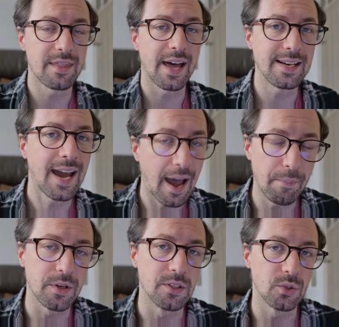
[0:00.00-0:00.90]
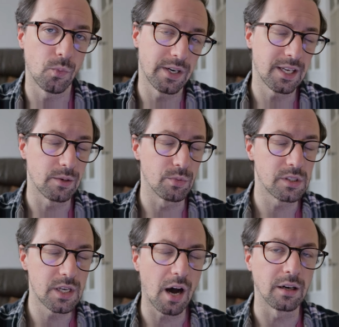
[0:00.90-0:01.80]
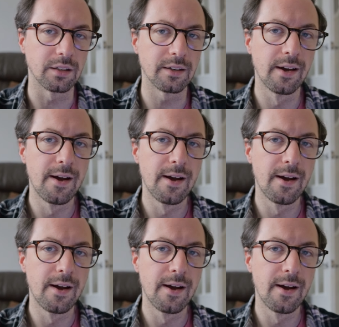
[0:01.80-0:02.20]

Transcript: that had happened when he was young.